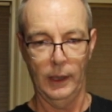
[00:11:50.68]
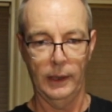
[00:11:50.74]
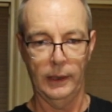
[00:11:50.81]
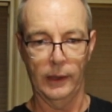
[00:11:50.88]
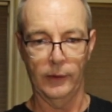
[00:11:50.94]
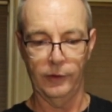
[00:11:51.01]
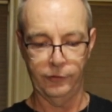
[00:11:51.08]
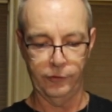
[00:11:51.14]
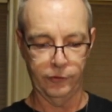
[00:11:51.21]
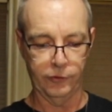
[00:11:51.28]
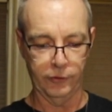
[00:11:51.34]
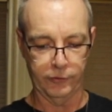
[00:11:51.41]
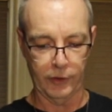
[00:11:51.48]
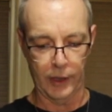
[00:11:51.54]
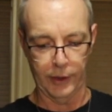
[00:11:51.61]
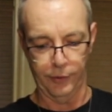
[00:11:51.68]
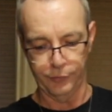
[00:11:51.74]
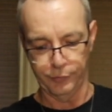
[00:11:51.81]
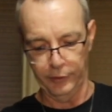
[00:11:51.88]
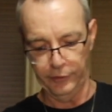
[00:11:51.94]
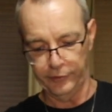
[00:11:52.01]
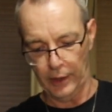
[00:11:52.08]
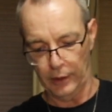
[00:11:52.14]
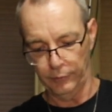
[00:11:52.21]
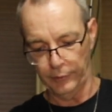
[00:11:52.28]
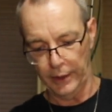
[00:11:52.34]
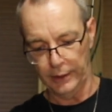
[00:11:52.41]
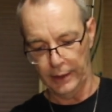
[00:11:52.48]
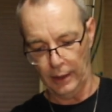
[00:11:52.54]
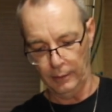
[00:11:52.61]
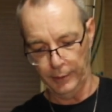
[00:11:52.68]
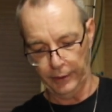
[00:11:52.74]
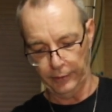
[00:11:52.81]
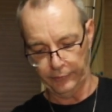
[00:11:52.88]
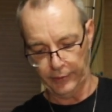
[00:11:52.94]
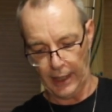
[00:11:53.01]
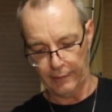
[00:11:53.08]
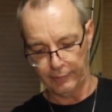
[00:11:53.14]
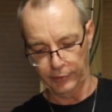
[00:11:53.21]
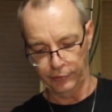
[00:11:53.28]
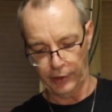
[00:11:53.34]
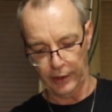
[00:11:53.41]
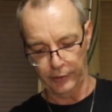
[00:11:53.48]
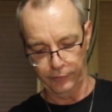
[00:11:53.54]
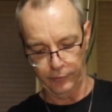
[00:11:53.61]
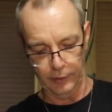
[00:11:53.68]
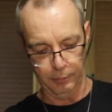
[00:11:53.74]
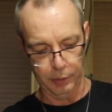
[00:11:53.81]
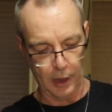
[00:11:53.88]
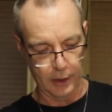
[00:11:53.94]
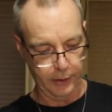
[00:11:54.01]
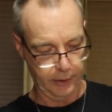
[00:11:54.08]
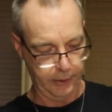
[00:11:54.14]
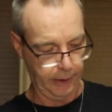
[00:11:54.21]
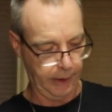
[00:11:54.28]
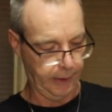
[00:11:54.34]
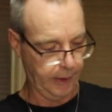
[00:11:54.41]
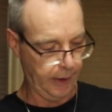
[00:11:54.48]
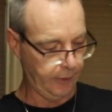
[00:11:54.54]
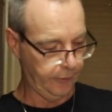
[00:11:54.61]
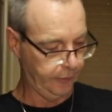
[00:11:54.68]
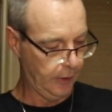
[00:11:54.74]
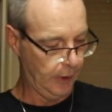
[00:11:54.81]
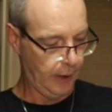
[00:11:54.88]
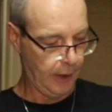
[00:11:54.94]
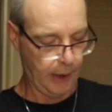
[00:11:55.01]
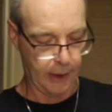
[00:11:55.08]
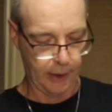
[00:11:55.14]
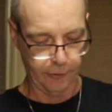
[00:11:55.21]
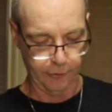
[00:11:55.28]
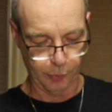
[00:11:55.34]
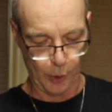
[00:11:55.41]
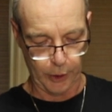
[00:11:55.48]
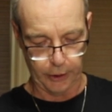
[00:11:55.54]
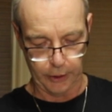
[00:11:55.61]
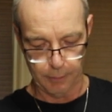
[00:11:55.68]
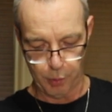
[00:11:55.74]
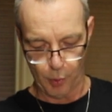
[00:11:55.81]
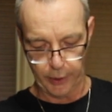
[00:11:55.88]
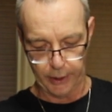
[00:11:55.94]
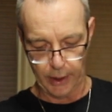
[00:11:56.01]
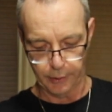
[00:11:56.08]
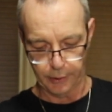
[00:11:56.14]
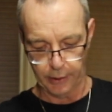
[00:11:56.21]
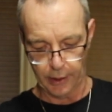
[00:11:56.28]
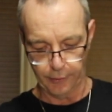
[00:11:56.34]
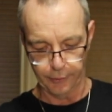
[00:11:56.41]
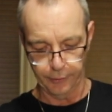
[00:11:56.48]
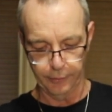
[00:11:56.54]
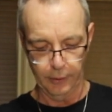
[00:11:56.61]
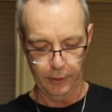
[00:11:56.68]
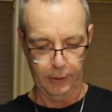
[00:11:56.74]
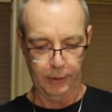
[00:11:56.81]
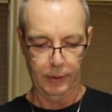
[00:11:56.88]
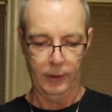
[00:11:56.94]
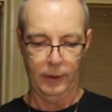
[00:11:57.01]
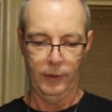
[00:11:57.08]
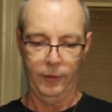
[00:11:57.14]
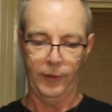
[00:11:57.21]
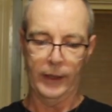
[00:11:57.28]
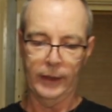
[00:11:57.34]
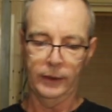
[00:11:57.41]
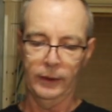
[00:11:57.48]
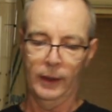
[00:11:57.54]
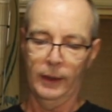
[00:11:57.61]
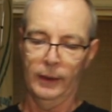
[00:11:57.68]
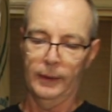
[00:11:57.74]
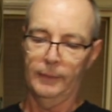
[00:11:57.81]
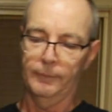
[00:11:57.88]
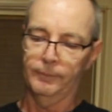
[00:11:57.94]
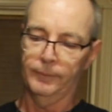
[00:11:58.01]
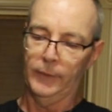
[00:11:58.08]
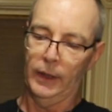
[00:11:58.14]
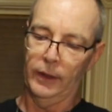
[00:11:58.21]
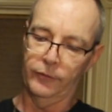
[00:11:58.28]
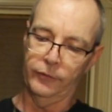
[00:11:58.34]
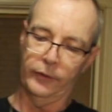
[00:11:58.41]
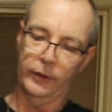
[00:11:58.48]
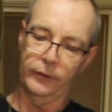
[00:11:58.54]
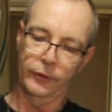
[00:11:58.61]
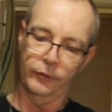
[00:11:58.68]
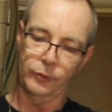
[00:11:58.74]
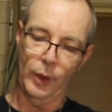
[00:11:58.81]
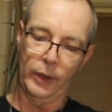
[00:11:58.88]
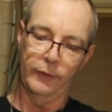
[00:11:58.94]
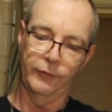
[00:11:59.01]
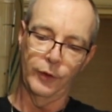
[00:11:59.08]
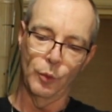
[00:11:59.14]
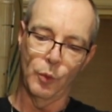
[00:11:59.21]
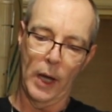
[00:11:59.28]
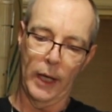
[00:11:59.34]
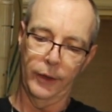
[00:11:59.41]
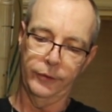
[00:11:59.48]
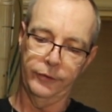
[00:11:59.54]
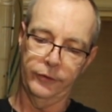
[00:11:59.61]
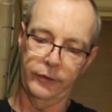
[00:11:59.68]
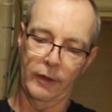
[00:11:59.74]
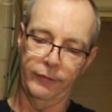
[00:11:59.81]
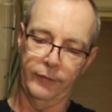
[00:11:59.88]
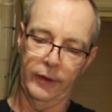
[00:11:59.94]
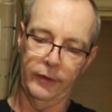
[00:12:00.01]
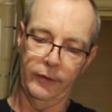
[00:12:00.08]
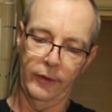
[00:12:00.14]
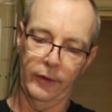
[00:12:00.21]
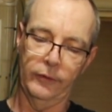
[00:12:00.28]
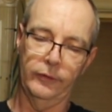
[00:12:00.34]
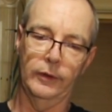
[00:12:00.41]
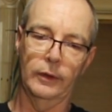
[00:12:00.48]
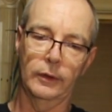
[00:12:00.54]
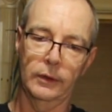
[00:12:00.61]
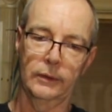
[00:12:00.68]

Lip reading: Now this is just on a 3-cell right now because I haven't changed the plug in this, and I just wanted to point out another thing is that there's quite a few wires stuffed into this little